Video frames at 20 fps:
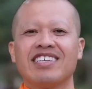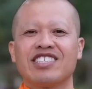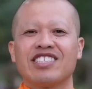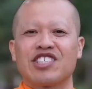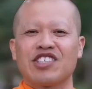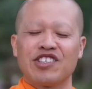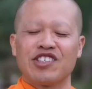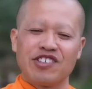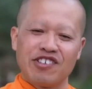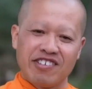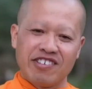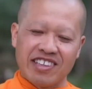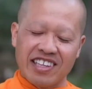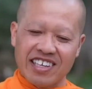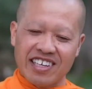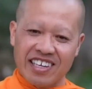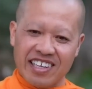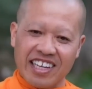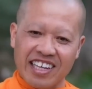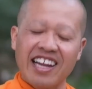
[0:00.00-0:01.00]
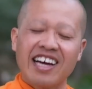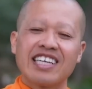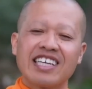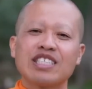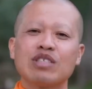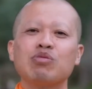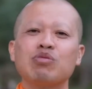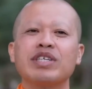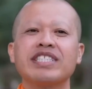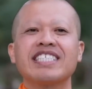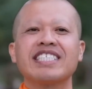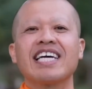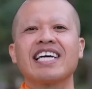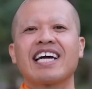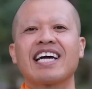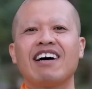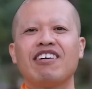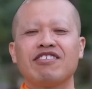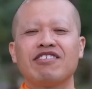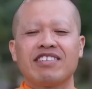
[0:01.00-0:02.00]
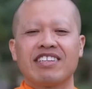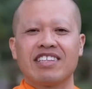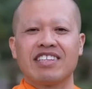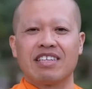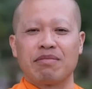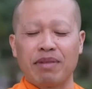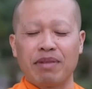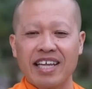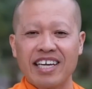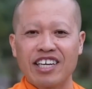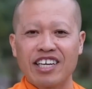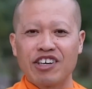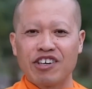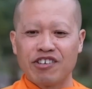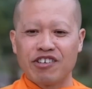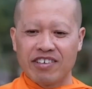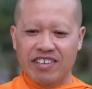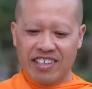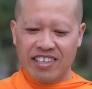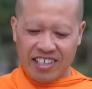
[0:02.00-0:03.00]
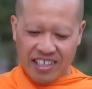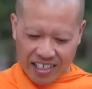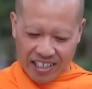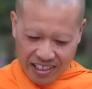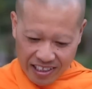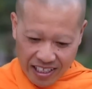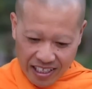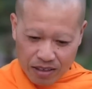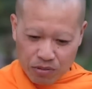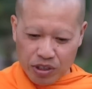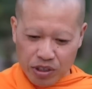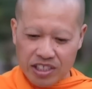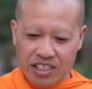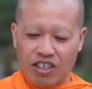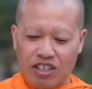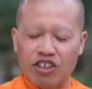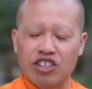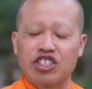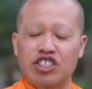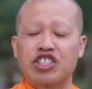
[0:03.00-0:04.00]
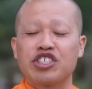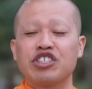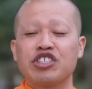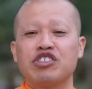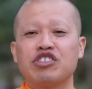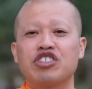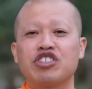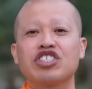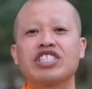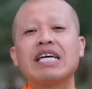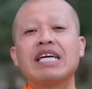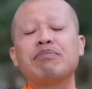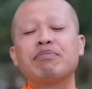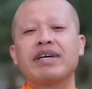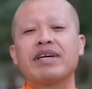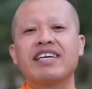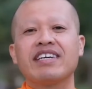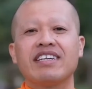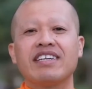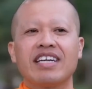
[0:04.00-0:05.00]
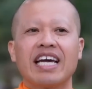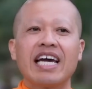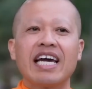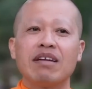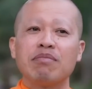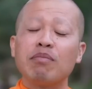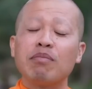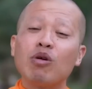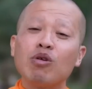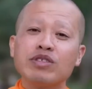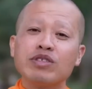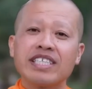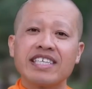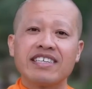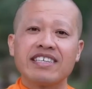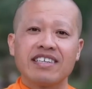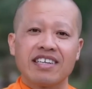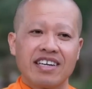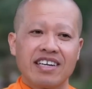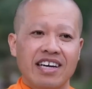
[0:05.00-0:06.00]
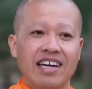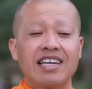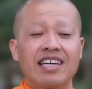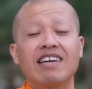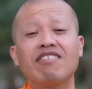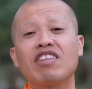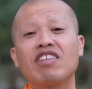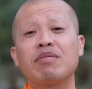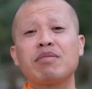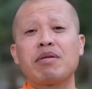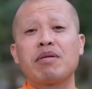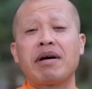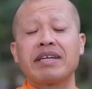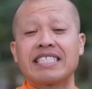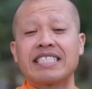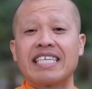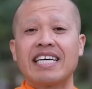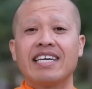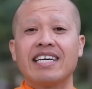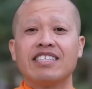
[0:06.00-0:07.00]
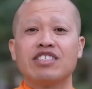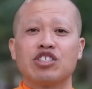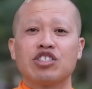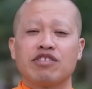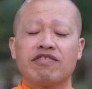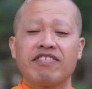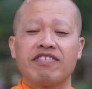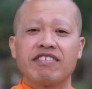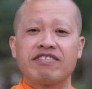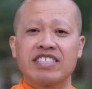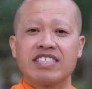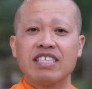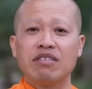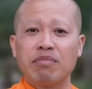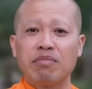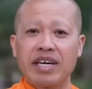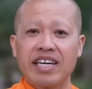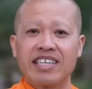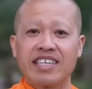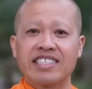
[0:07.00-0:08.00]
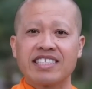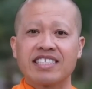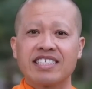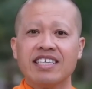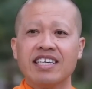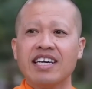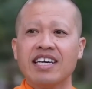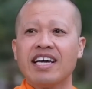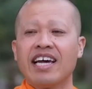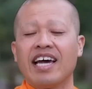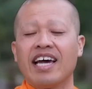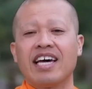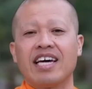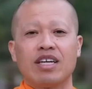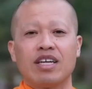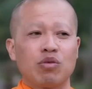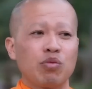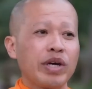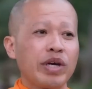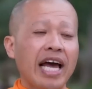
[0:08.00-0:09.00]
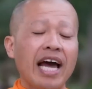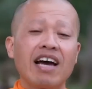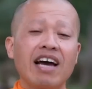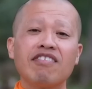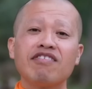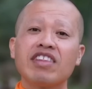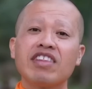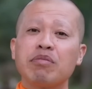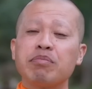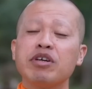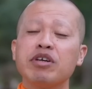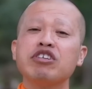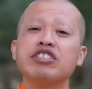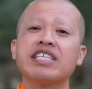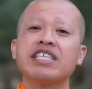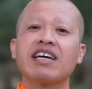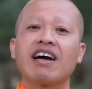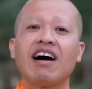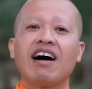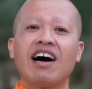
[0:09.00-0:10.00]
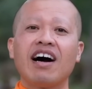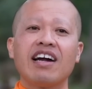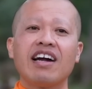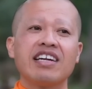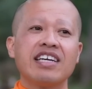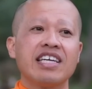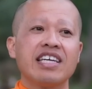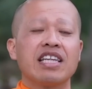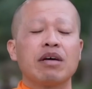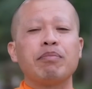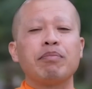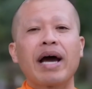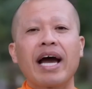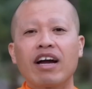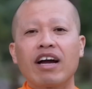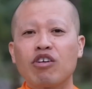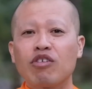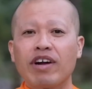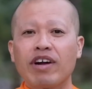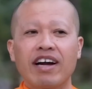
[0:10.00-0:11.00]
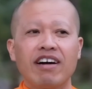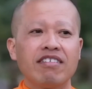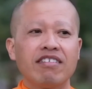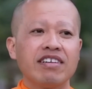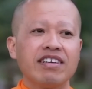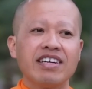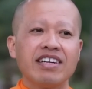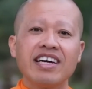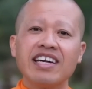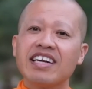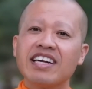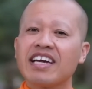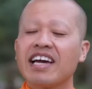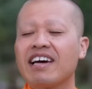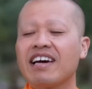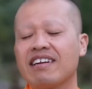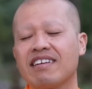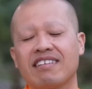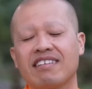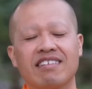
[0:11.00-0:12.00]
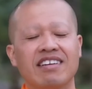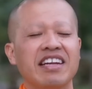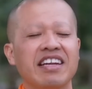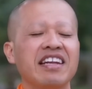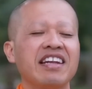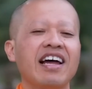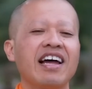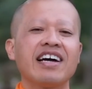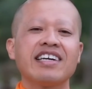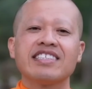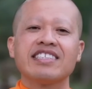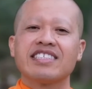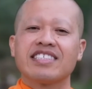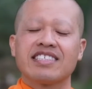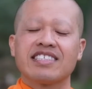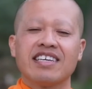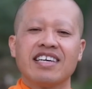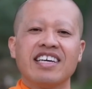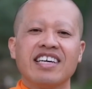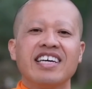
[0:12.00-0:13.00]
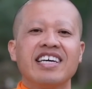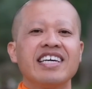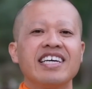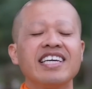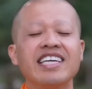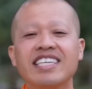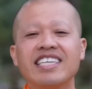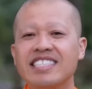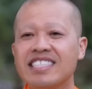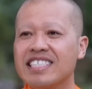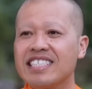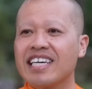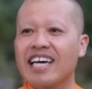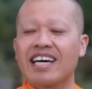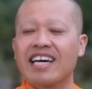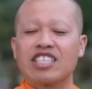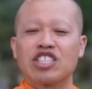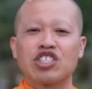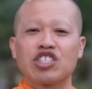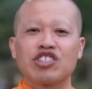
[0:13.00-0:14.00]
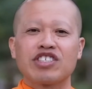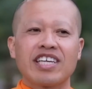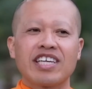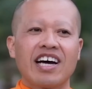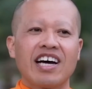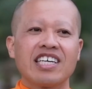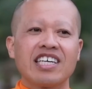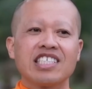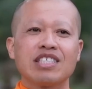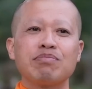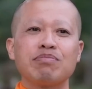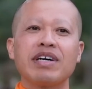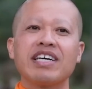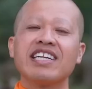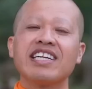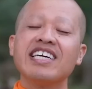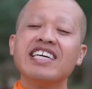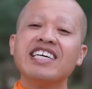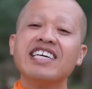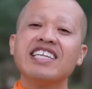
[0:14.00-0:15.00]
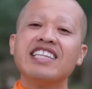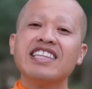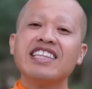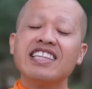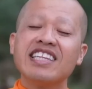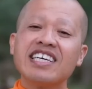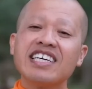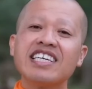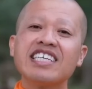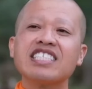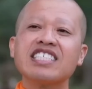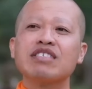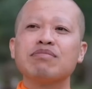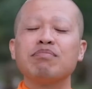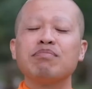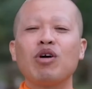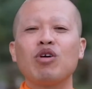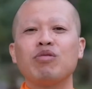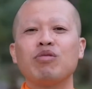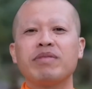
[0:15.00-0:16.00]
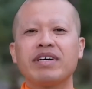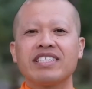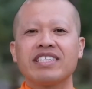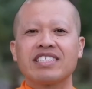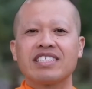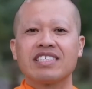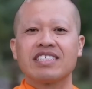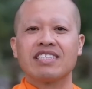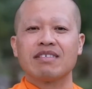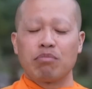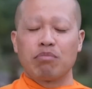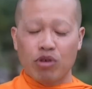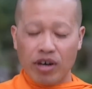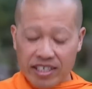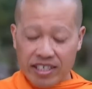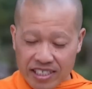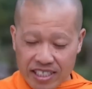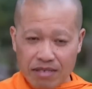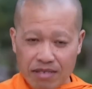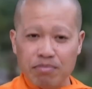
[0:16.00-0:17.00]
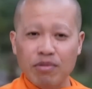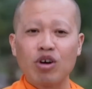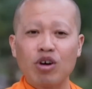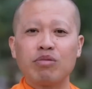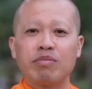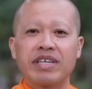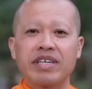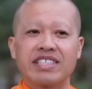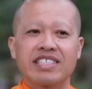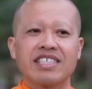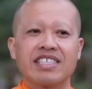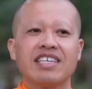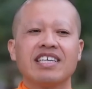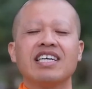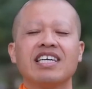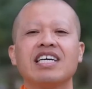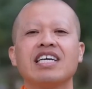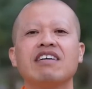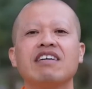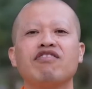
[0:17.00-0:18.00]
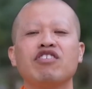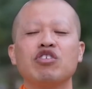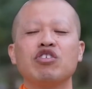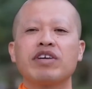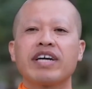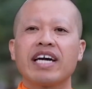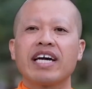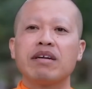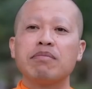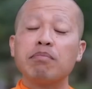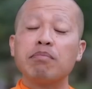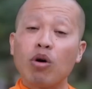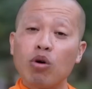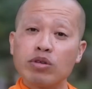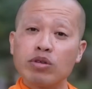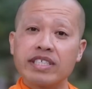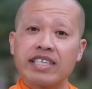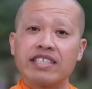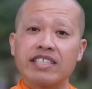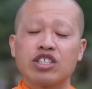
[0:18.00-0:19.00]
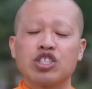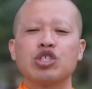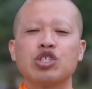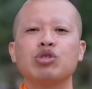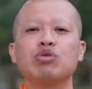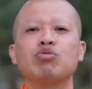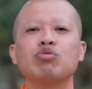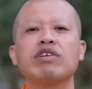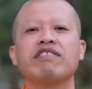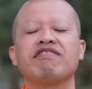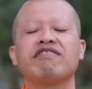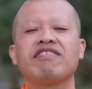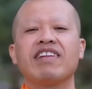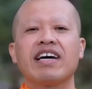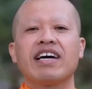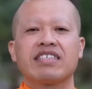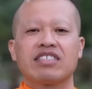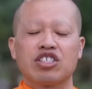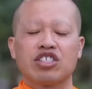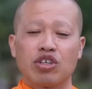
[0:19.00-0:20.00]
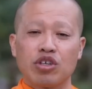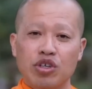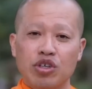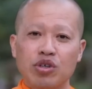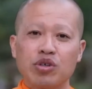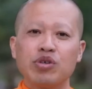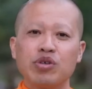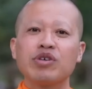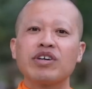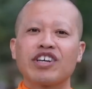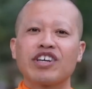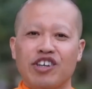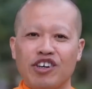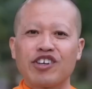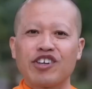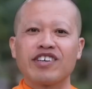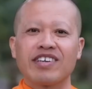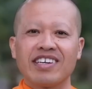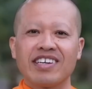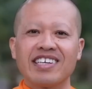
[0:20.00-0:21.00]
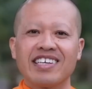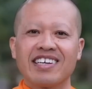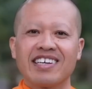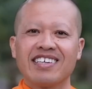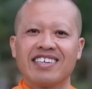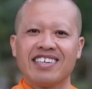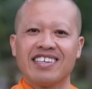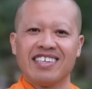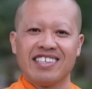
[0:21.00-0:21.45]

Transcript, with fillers: So the clients would take out the Play-Doh, they would start to shape it and mold it. I give them about 10 to 15 minutes and we have the music on in the background. And again, light, easy exercise, but in this moment, present moment, if you can mold it to reflect you currently.